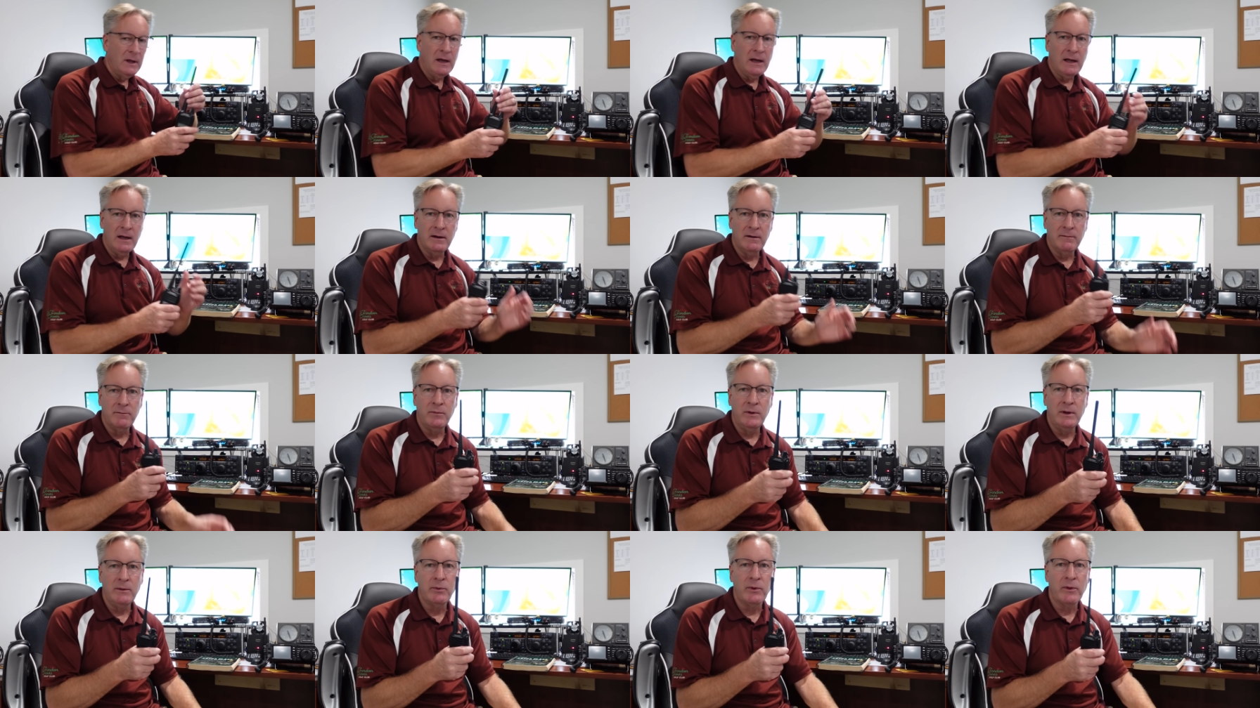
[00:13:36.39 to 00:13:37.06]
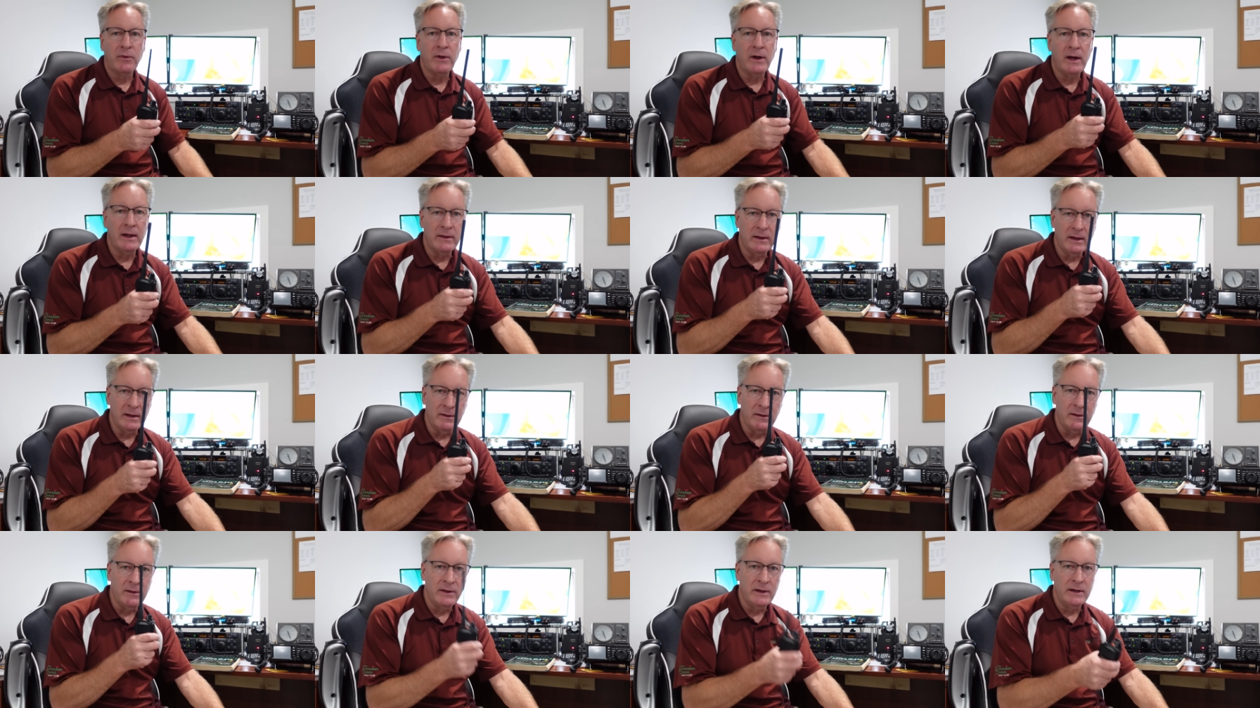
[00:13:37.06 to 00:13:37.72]
and people thought
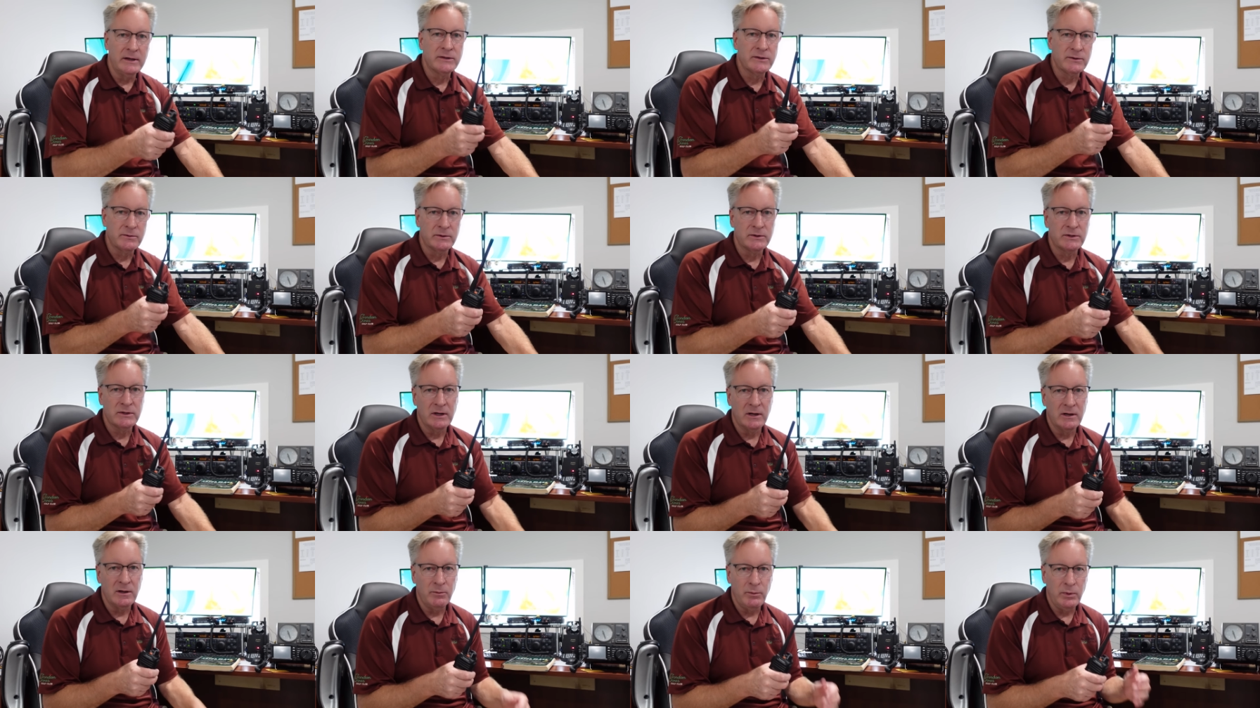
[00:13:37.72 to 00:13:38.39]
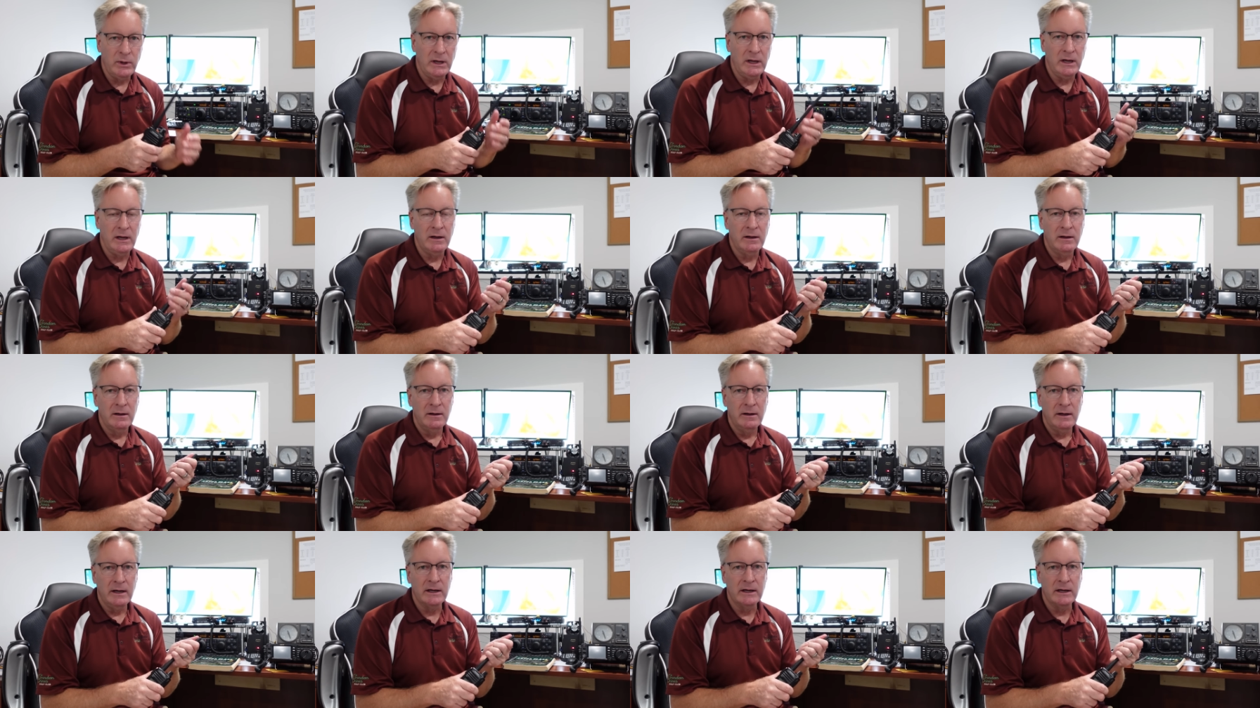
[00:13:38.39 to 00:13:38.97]
that this was going to be